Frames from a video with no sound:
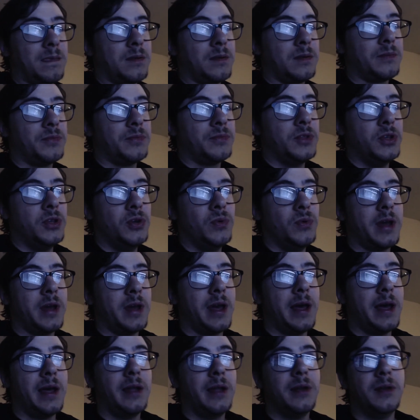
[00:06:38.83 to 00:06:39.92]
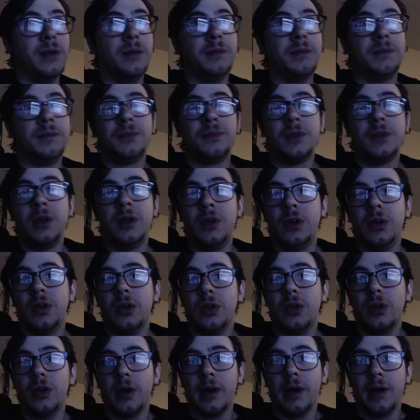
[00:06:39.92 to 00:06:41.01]
You can
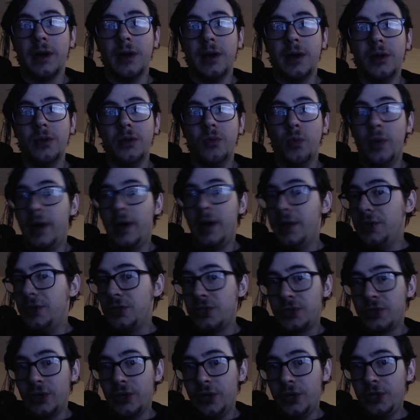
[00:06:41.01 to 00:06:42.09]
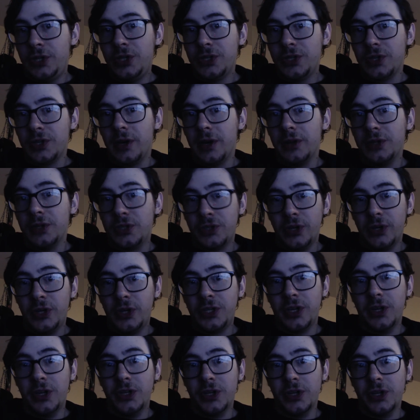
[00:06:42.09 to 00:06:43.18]
run searches on search
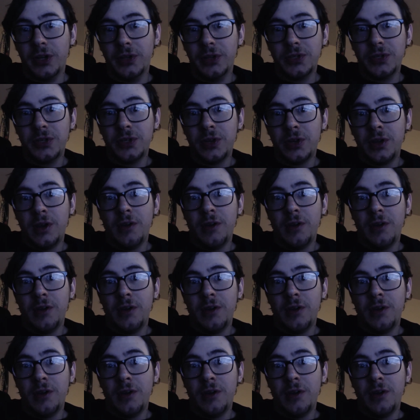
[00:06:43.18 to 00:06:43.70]
engines